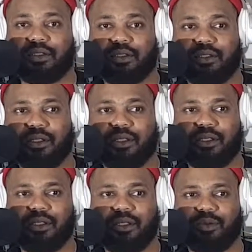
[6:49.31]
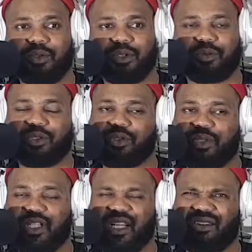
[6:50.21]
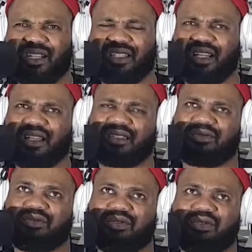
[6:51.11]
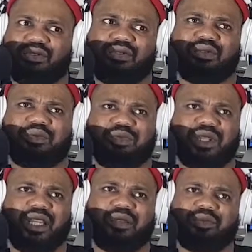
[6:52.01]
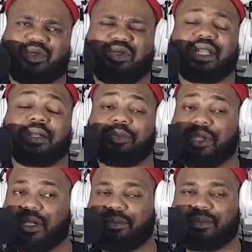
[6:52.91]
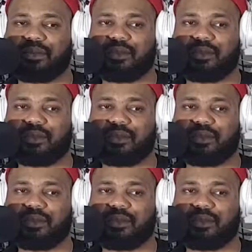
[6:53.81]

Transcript: So we're supposed to meet around like 2 p.m., 2:30 p.m.